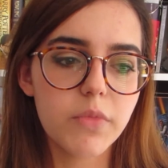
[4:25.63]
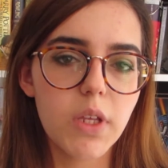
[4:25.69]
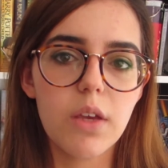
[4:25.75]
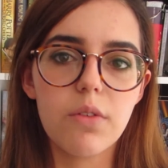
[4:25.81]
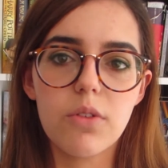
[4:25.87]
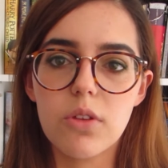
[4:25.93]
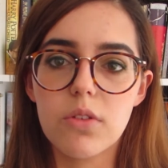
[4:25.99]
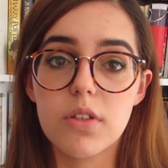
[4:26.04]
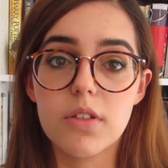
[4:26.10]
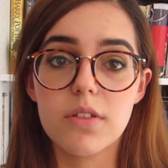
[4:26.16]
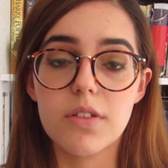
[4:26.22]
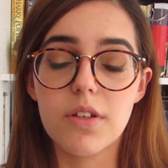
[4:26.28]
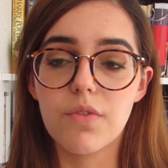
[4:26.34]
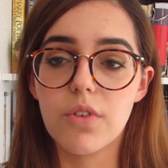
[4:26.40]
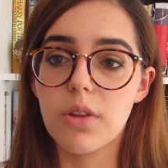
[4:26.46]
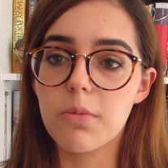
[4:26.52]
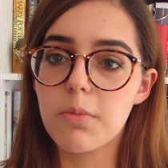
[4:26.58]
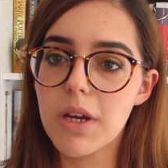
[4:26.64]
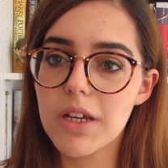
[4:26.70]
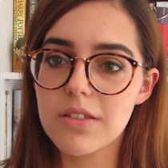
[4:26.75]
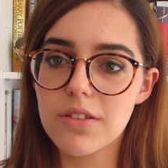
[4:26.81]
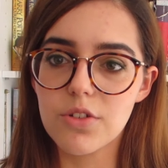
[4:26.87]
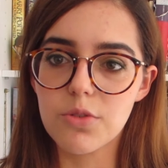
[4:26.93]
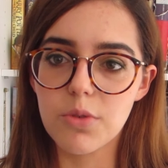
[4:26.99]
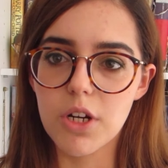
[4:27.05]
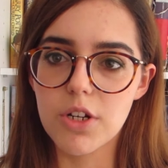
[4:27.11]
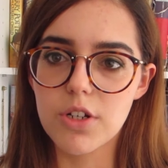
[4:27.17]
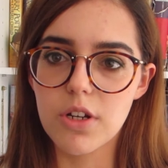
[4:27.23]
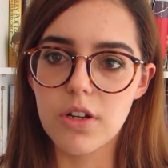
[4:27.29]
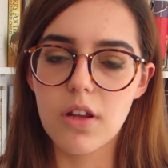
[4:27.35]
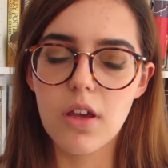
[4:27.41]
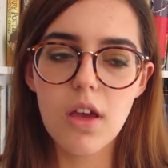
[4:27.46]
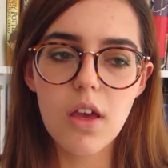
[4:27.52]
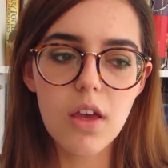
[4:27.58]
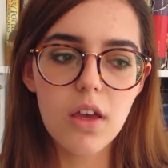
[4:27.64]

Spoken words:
Even though this is different than my situation,